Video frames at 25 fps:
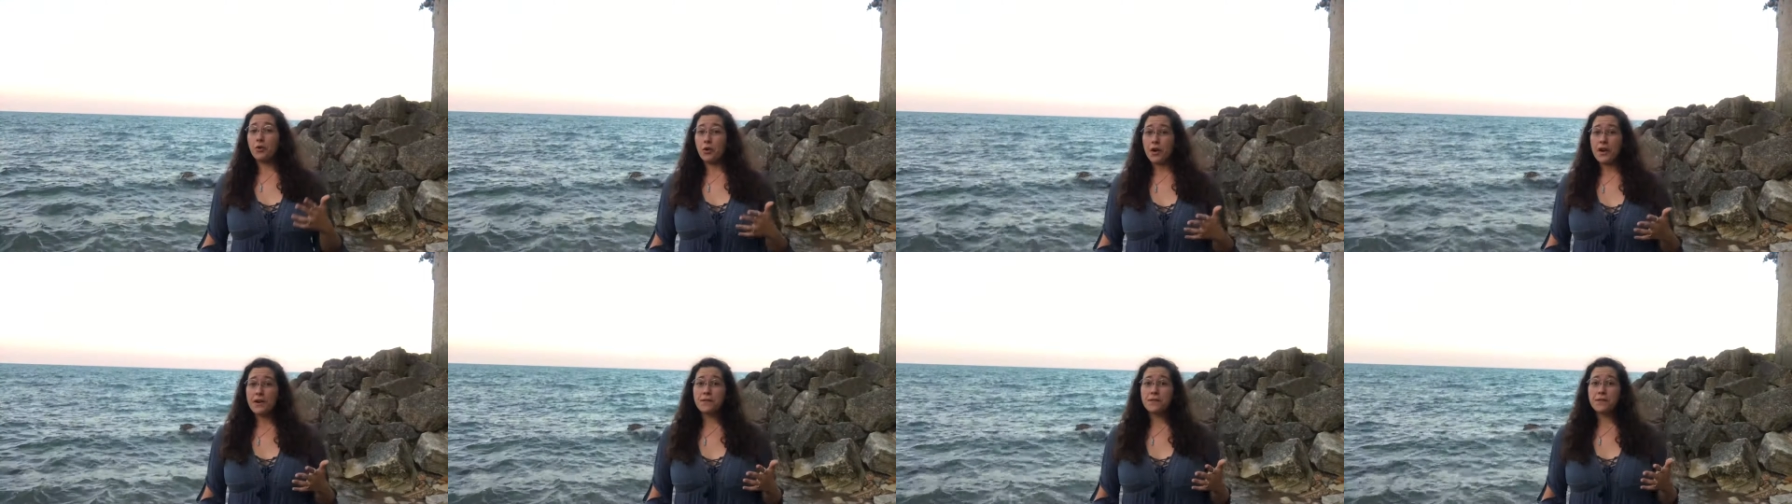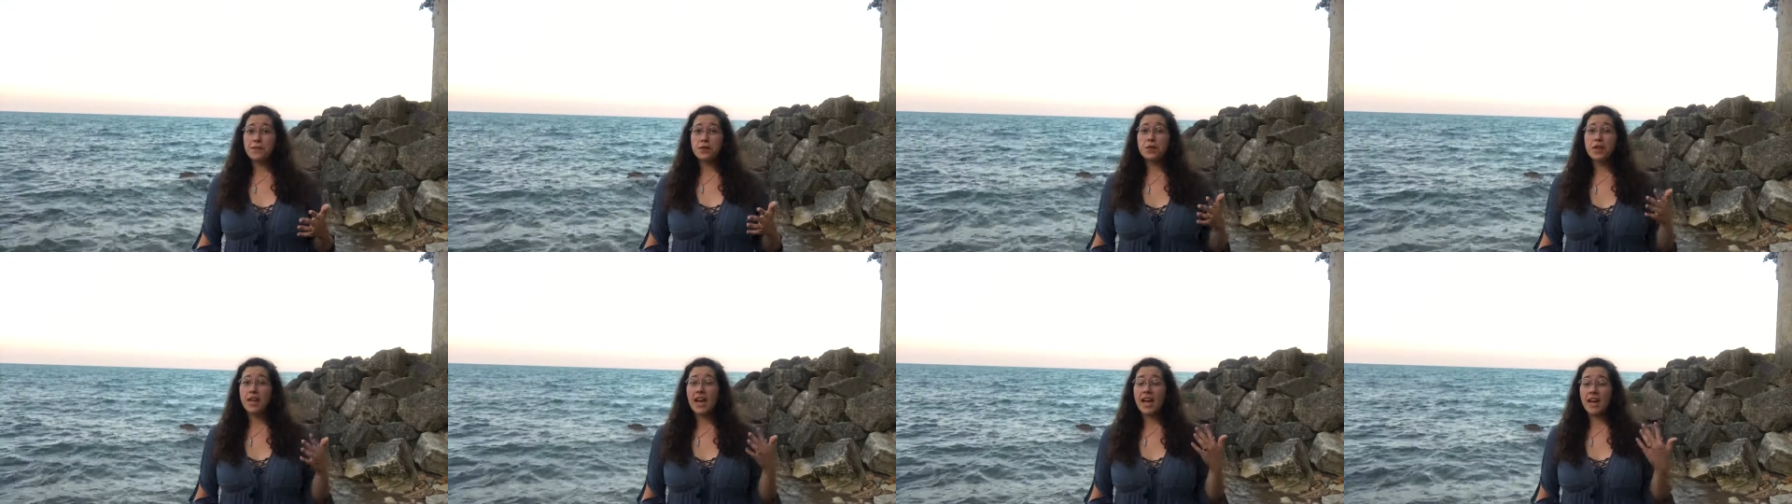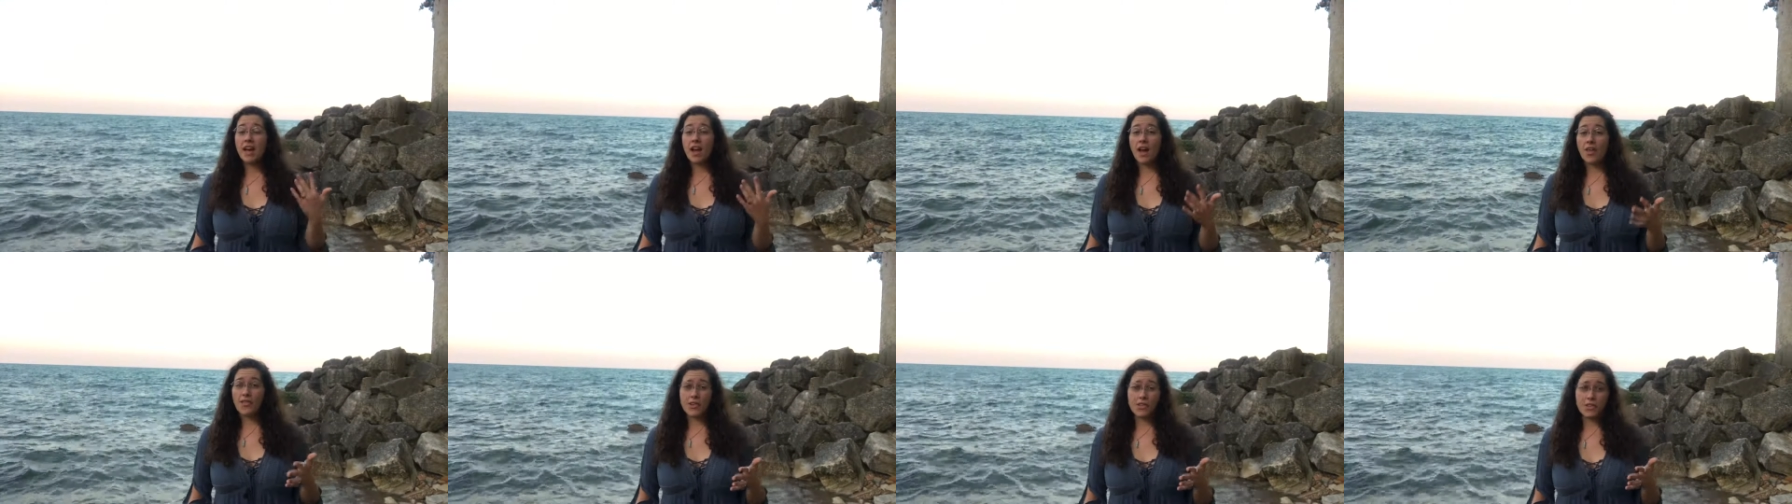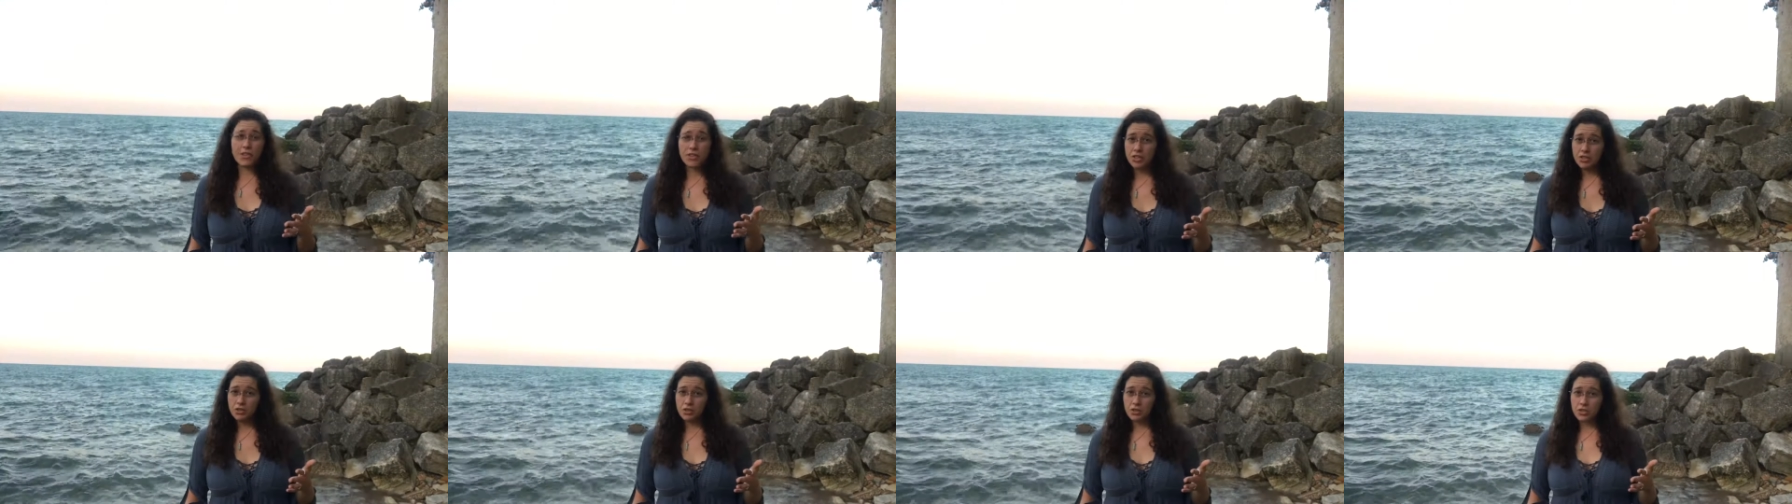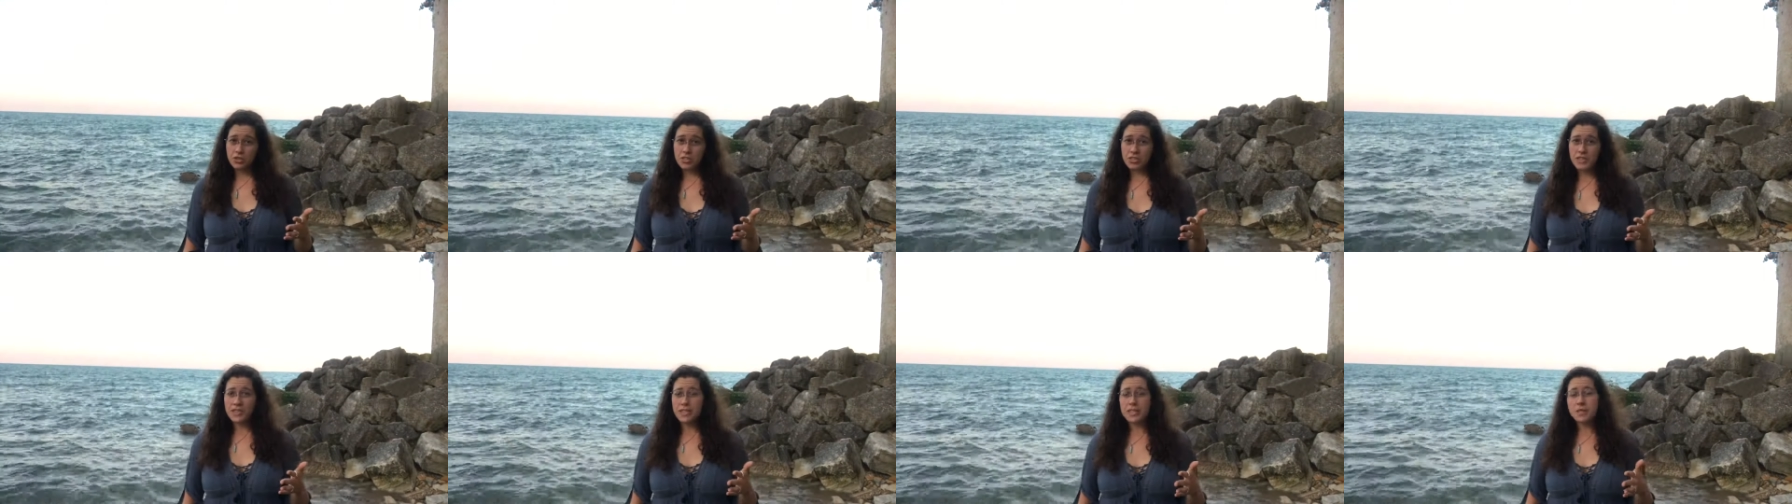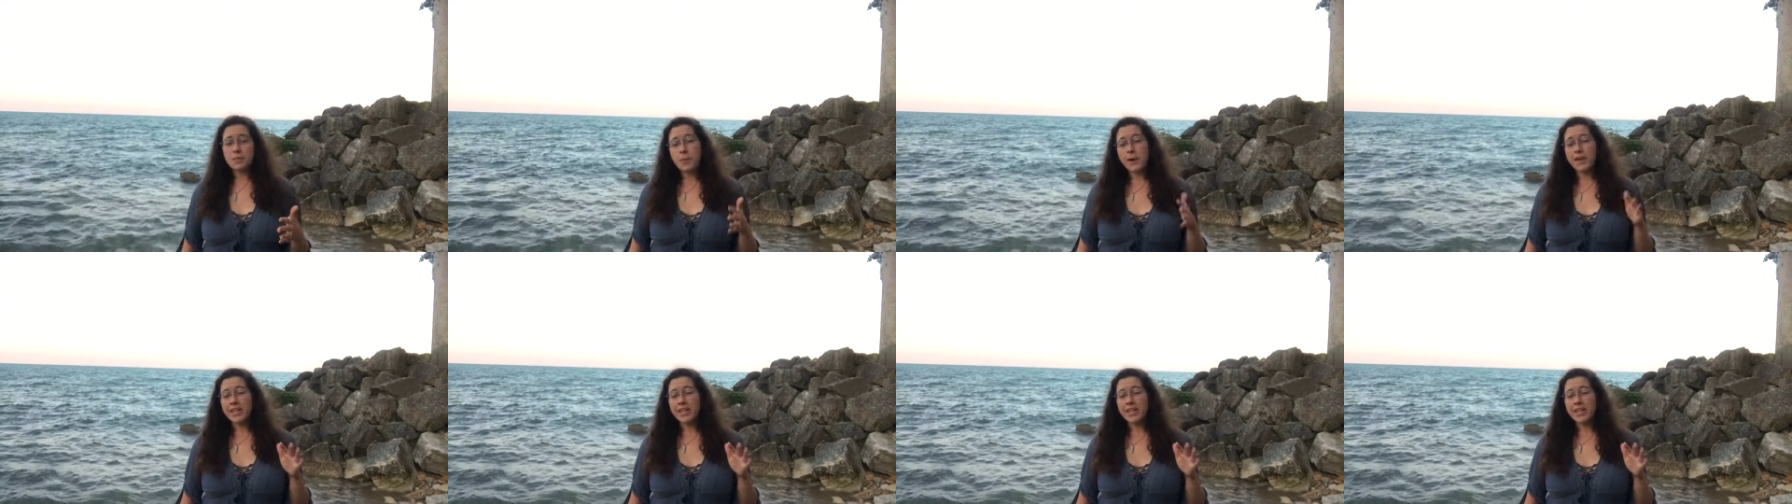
grapefruit and other citruses,